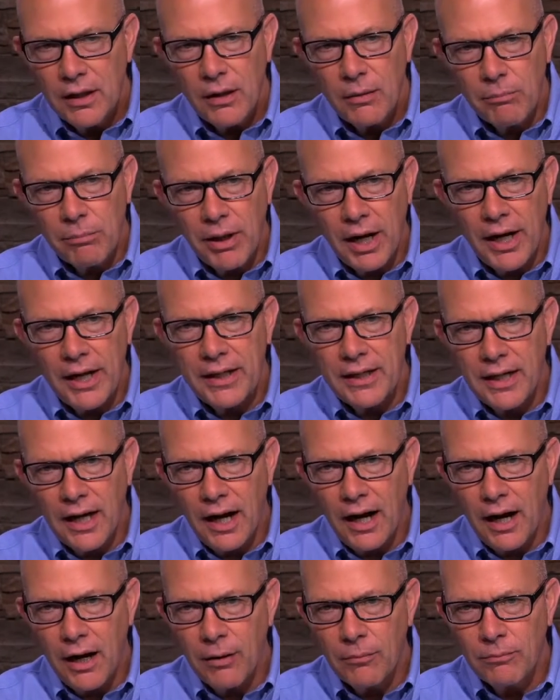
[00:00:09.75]
But
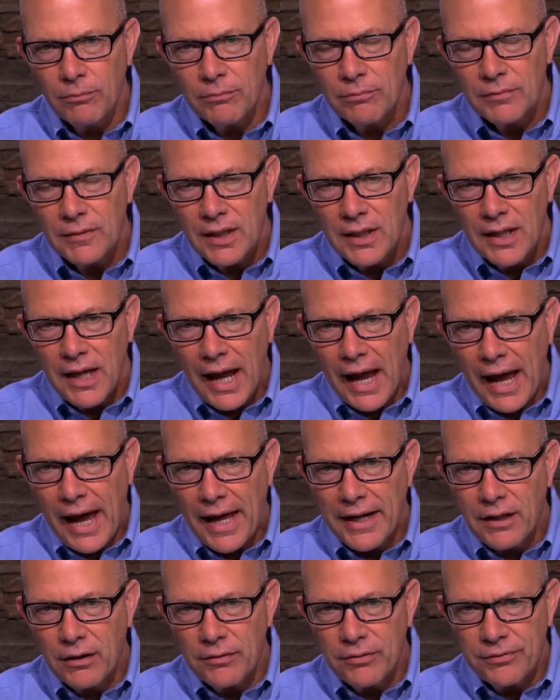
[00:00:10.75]

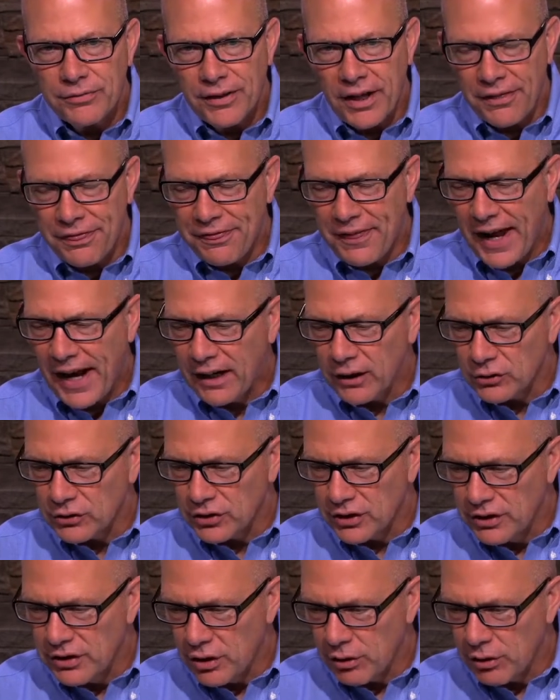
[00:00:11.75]
out of 1,000,